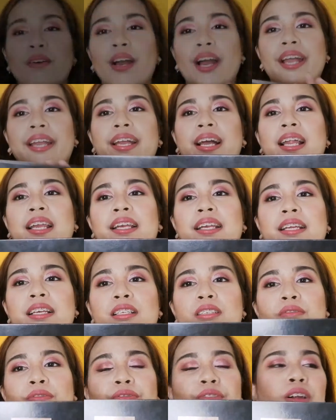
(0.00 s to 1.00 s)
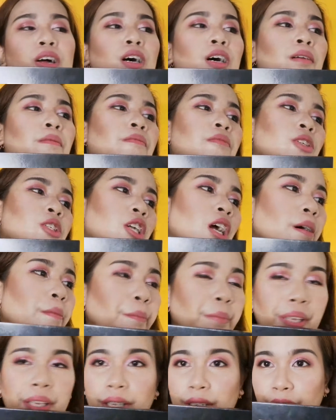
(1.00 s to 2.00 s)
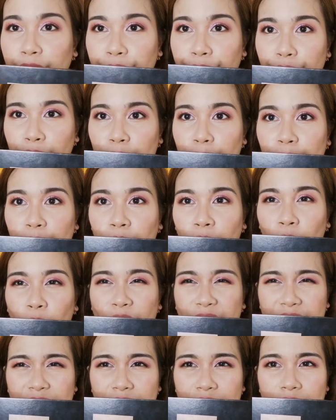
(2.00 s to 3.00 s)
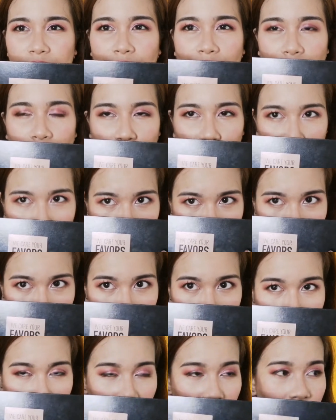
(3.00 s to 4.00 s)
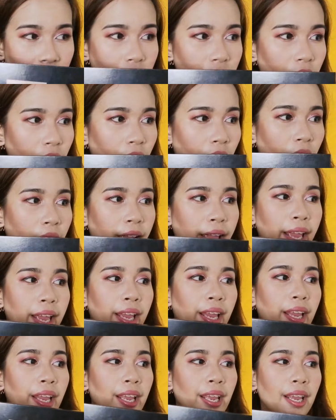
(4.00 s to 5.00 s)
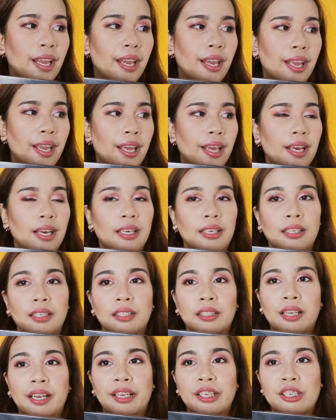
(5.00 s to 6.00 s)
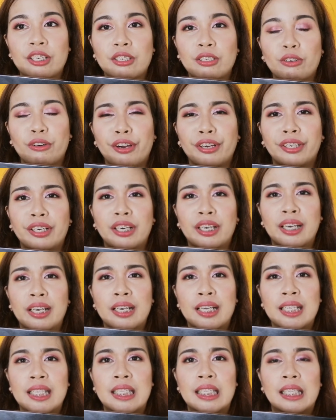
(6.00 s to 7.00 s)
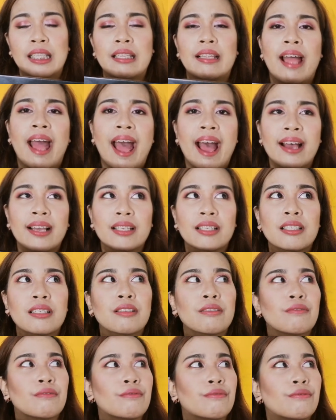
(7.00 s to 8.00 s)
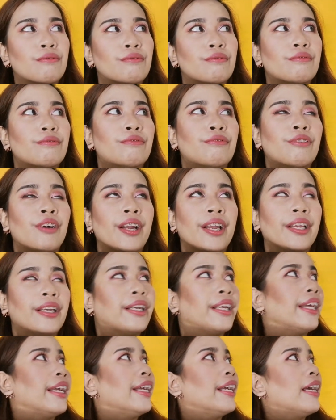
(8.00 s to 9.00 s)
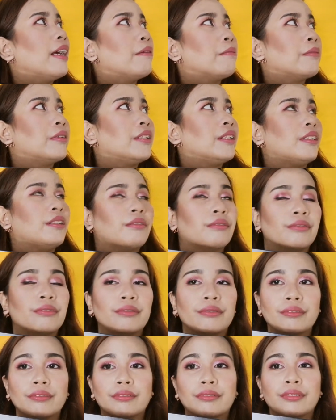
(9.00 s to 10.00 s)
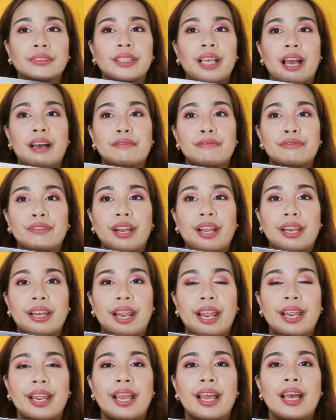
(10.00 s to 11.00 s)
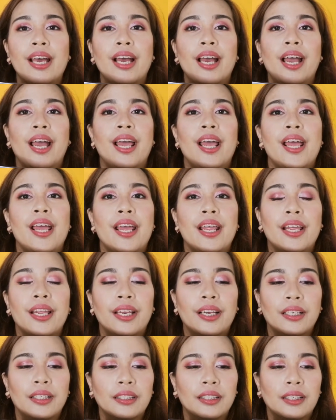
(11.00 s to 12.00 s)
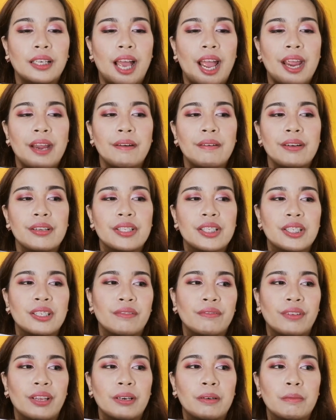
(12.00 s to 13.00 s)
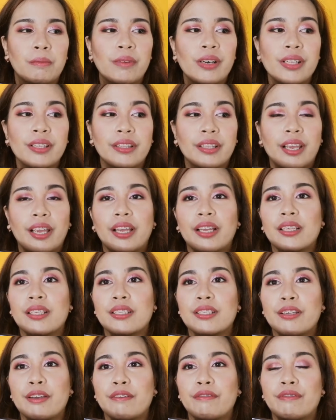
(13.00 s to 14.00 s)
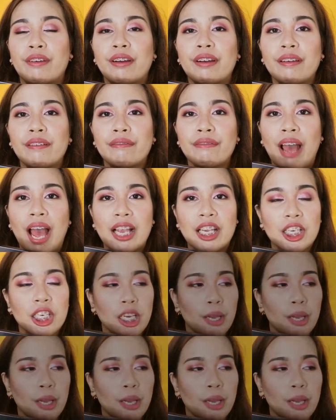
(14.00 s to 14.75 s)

I got this from Shopee, from West.ph and I just ordered it last Friday, I believe. Yeah, Friday and I received it Monday. So very fast